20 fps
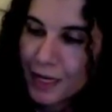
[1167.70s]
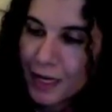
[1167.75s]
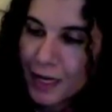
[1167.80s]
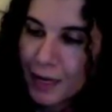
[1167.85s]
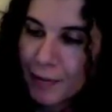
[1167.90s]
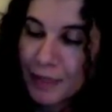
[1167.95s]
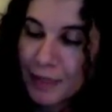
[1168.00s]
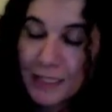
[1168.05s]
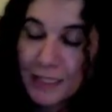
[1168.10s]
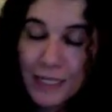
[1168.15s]

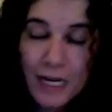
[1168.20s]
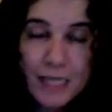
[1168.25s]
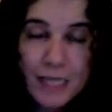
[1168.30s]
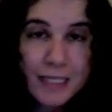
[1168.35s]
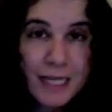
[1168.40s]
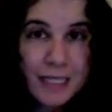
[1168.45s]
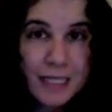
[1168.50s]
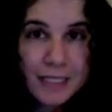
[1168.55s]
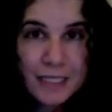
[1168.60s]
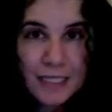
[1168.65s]

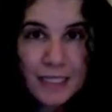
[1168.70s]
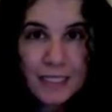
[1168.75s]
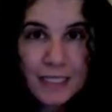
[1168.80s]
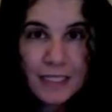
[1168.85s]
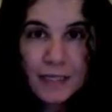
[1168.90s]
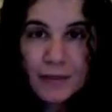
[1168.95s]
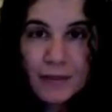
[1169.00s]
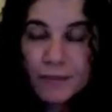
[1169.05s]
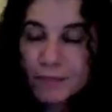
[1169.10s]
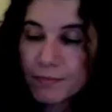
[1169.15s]

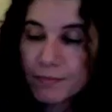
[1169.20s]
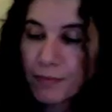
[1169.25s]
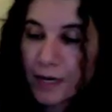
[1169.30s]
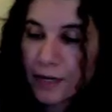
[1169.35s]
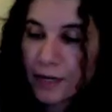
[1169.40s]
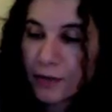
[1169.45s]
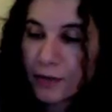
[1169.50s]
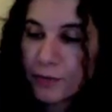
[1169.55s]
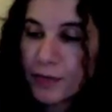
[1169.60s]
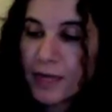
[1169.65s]
Madrasati,
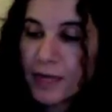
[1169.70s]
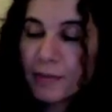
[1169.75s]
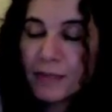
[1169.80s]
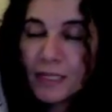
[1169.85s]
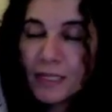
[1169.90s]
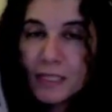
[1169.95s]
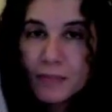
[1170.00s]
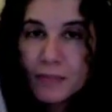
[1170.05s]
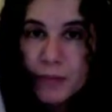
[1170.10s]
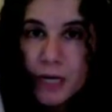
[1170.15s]
by the way,
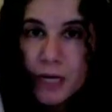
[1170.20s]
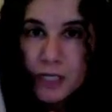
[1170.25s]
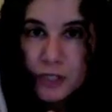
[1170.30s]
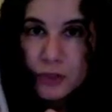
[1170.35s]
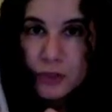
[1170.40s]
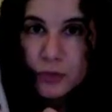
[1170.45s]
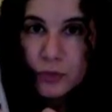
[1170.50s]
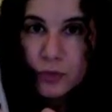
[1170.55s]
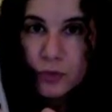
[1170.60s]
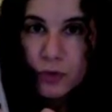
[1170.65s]
means my
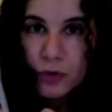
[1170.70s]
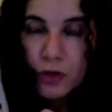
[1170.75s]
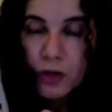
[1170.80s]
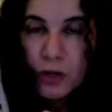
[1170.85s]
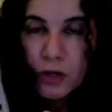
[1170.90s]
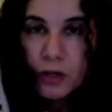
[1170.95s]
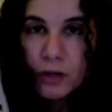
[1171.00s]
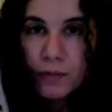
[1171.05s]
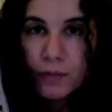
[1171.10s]
school.